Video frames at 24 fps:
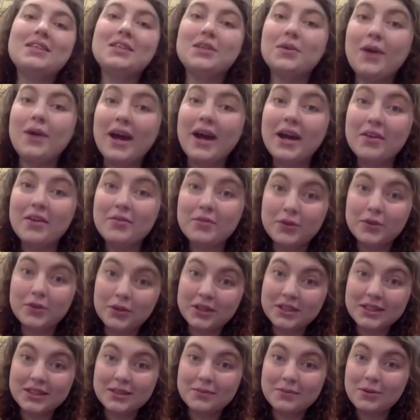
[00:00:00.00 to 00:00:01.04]
So I have, of
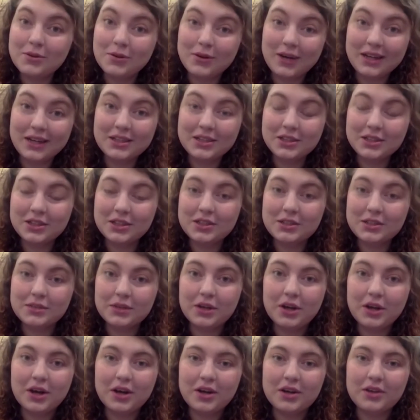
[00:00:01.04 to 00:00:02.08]
course, some questions
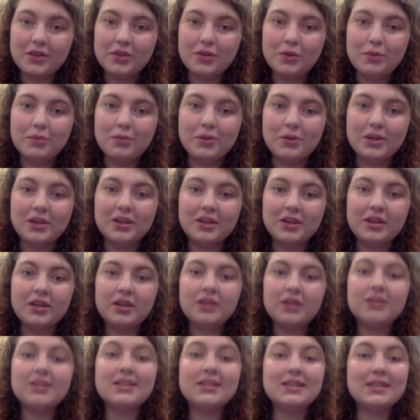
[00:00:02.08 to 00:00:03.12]
regarding your book,
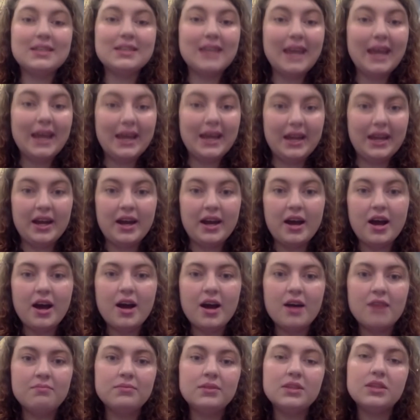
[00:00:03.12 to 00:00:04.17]
Stay.
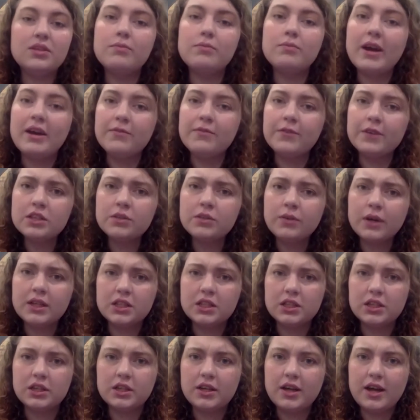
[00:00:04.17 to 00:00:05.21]
So my first
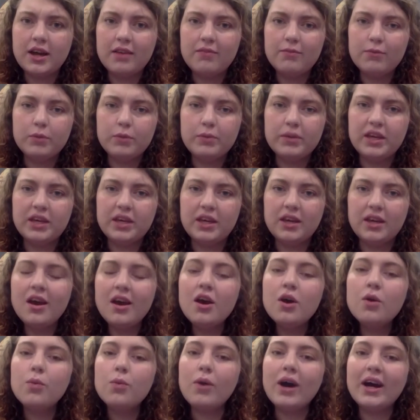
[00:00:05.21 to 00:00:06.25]
question will be,
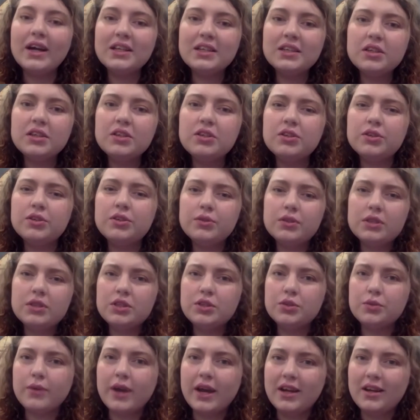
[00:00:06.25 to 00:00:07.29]
why did you choose
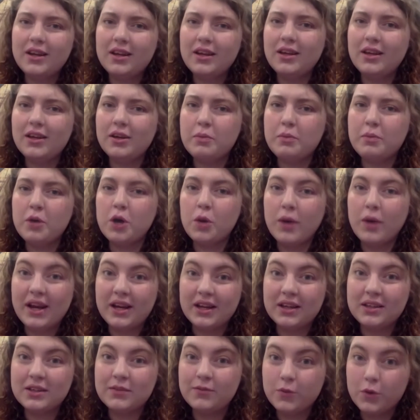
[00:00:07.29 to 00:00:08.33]
to write it in a
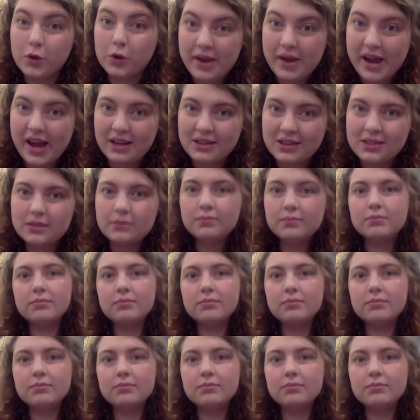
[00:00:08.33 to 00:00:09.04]
poetic format?